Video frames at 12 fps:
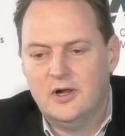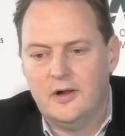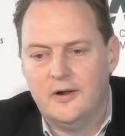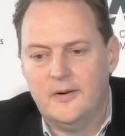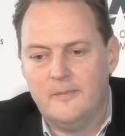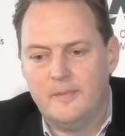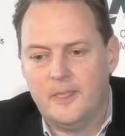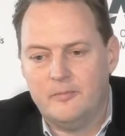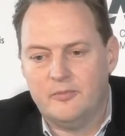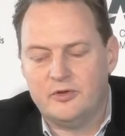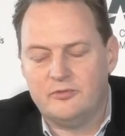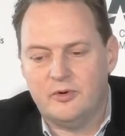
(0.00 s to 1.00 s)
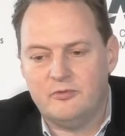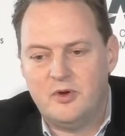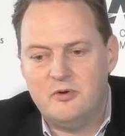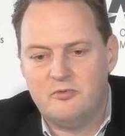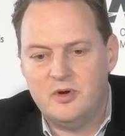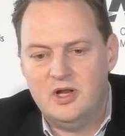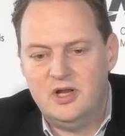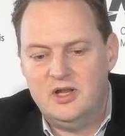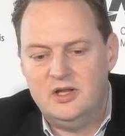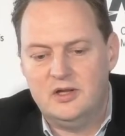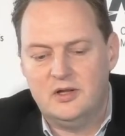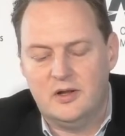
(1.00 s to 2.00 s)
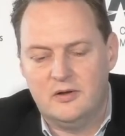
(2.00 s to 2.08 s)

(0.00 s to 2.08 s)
But what we really